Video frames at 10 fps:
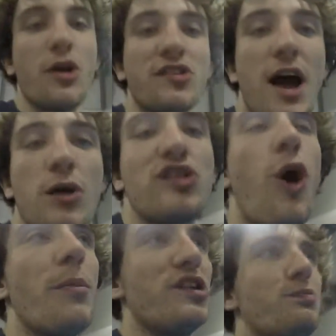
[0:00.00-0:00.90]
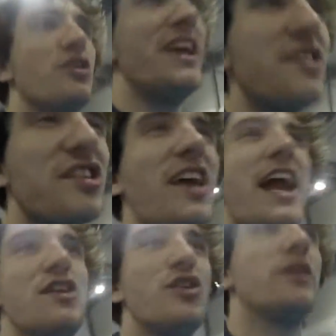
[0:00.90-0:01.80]
it turns out Tom is pretty
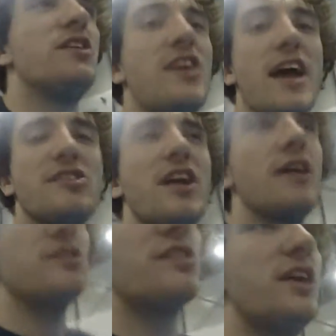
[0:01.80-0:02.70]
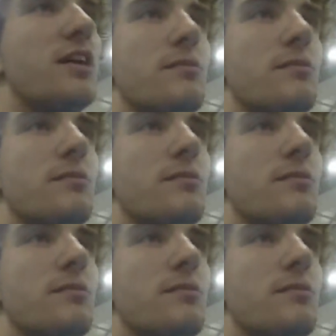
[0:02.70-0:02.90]
insane at doing these handstands. He